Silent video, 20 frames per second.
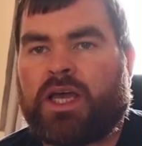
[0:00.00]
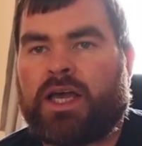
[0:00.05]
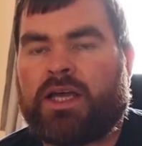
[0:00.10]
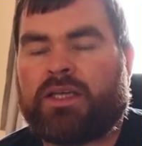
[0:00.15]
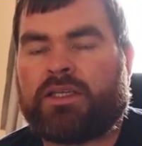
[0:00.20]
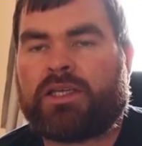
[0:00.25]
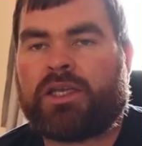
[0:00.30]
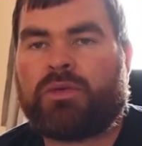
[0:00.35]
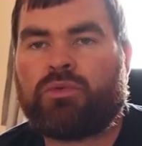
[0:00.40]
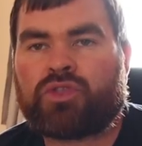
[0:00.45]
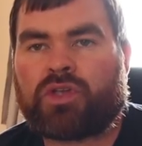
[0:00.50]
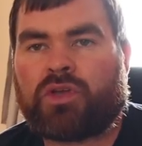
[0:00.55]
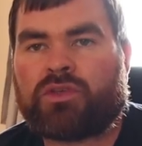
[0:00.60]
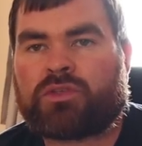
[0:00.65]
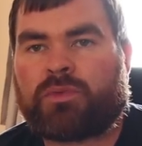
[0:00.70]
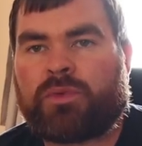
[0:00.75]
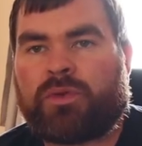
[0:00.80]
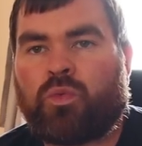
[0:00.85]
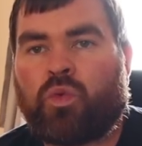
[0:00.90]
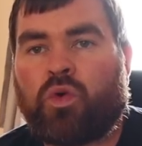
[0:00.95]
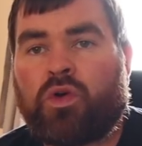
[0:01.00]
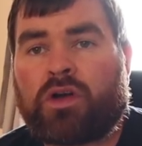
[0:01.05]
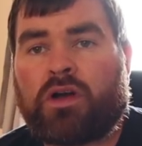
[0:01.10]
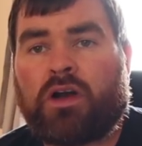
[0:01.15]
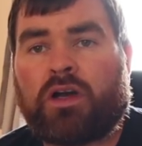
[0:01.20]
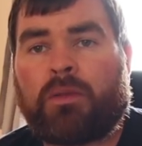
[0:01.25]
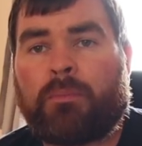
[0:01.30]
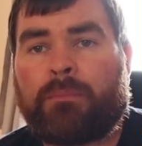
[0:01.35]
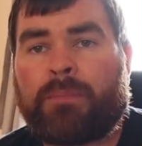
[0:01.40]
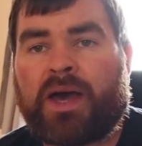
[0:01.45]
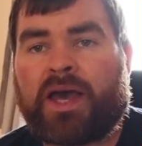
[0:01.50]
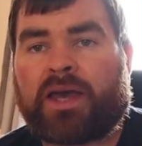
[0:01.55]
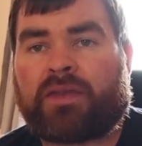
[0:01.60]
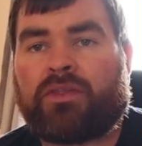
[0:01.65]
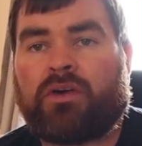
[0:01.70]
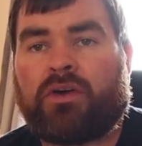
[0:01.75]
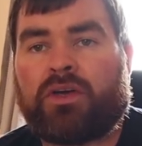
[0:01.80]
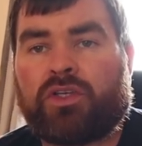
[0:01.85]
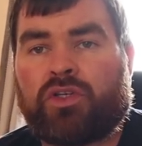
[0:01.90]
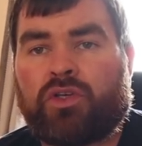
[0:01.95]
and he was asking me what kind of bag
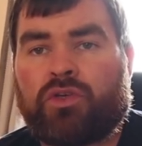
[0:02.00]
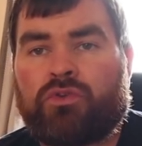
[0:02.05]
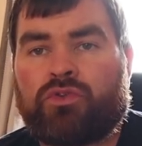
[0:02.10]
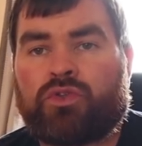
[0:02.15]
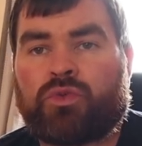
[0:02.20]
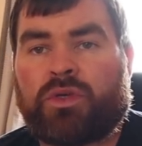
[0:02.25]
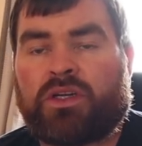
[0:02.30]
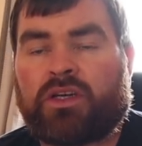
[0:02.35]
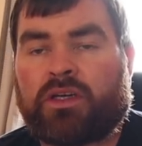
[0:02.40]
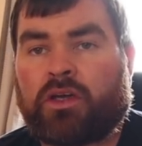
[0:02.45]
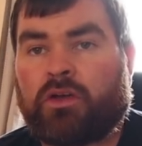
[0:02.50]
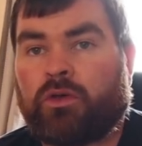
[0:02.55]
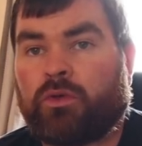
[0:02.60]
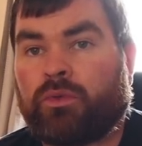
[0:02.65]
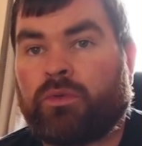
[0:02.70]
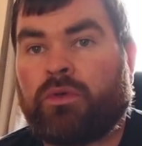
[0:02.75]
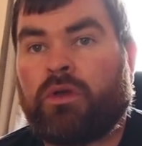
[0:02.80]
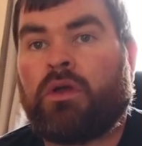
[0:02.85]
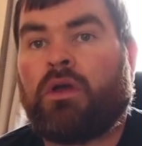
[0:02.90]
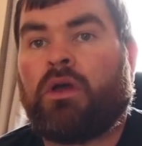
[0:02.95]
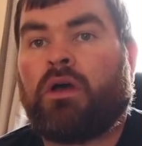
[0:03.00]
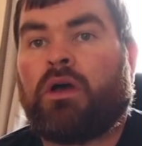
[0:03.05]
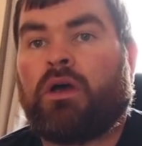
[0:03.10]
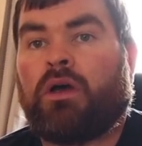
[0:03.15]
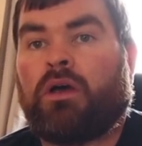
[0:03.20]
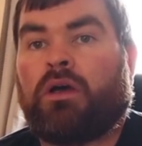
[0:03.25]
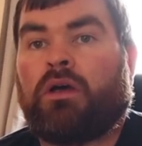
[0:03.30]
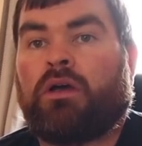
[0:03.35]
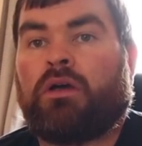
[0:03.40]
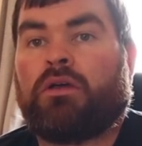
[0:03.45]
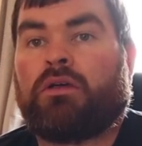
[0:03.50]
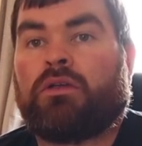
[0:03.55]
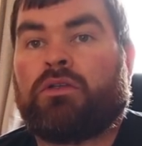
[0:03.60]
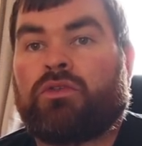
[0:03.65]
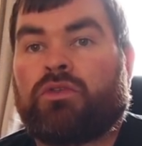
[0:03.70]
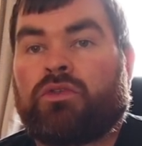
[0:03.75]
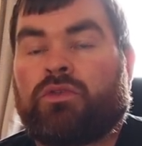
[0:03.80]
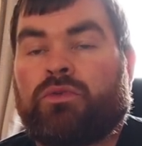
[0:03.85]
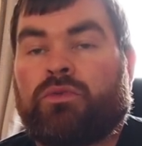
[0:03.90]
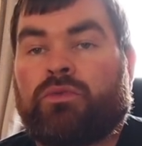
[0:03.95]
that I use when I go uh,
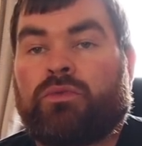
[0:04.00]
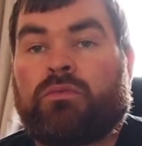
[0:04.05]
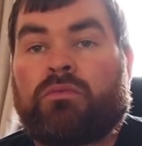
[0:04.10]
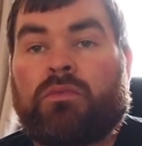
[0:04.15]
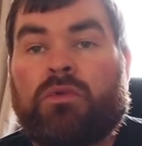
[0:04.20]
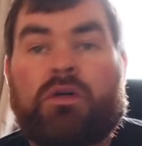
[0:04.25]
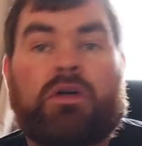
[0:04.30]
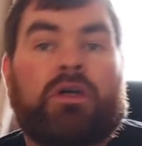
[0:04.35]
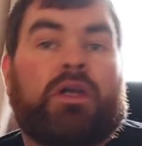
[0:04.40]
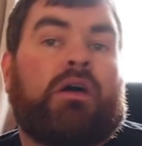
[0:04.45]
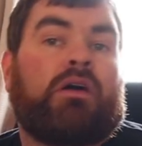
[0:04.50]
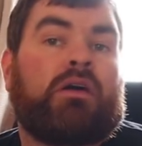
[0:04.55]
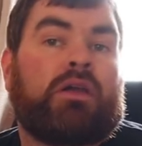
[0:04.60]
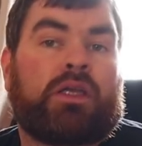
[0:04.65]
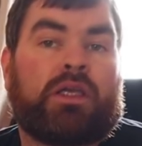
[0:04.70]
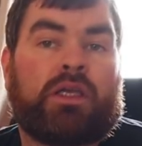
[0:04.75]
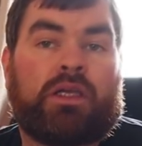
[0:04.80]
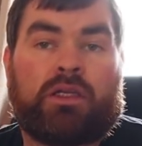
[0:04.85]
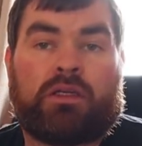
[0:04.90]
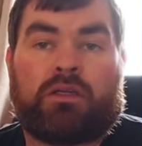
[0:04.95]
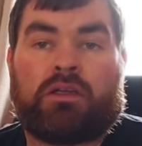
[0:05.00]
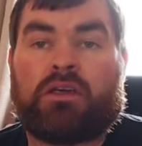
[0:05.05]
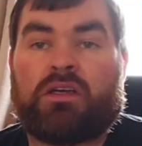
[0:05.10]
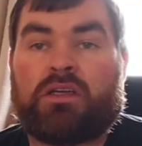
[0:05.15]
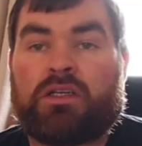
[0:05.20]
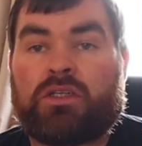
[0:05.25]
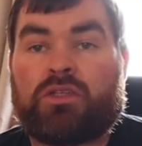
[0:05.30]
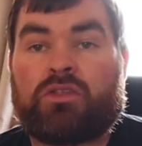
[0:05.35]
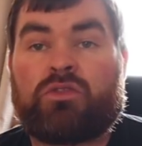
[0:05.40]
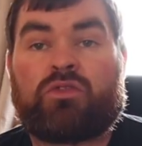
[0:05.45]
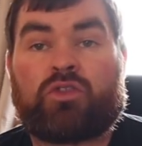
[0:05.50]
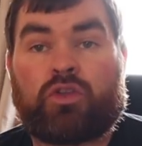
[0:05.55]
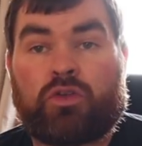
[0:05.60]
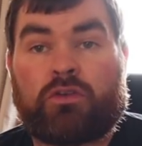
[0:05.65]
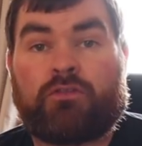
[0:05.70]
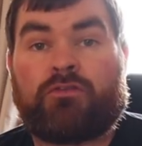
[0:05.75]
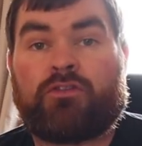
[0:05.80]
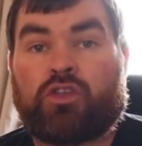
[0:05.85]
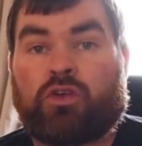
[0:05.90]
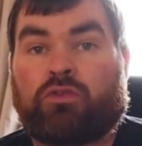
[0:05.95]
and do my hiking and do
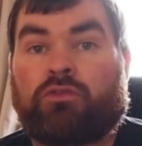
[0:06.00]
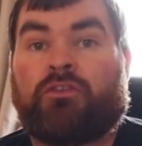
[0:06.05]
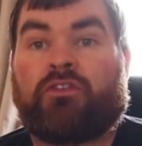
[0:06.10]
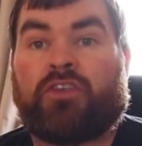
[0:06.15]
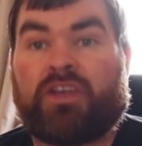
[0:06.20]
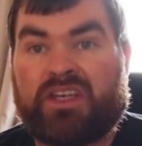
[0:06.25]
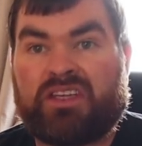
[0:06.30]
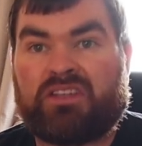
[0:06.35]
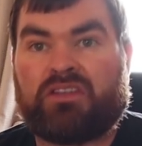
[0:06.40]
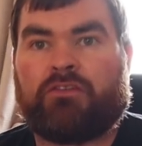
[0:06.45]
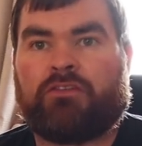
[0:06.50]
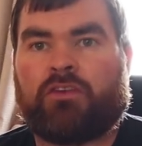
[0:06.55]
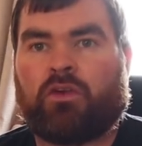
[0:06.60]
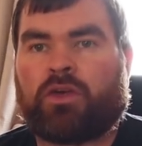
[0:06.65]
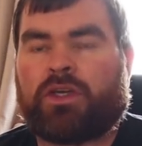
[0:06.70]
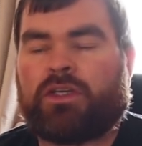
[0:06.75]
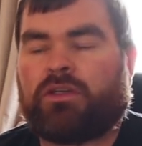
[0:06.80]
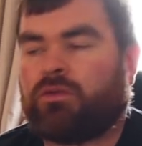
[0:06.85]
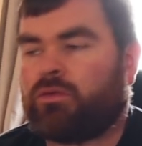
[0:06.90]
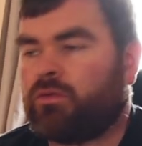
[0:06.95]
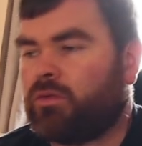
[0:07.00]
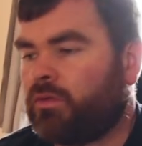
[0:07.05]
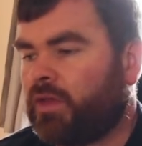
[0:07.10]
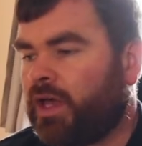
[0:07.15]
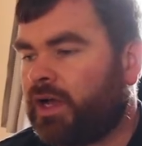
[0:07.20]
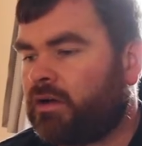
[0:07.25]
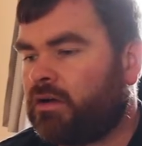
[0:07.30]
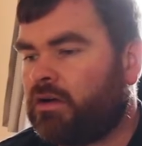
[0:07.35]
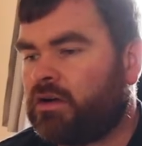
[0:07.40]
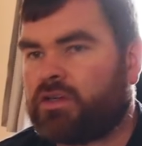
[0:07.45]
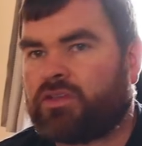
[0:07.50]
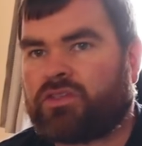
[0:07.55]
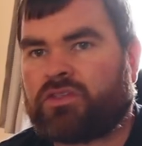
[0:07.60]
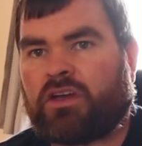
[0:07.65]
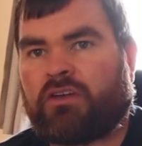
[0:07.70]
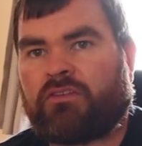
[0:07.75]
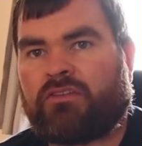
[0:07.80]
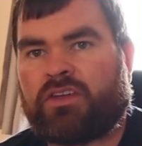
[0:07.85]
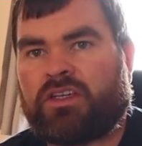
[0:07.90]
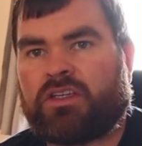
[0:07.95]
the photography and the vlogging and all that kind of
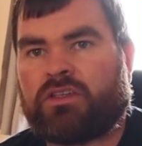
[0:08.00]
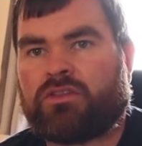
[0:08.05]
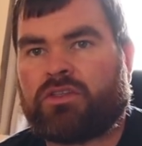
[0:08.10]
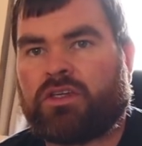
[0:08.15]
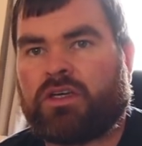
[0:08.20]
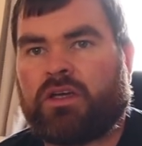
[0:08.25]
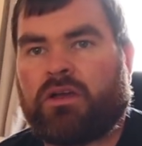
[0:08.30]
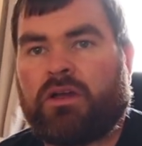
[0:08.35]
stuff, and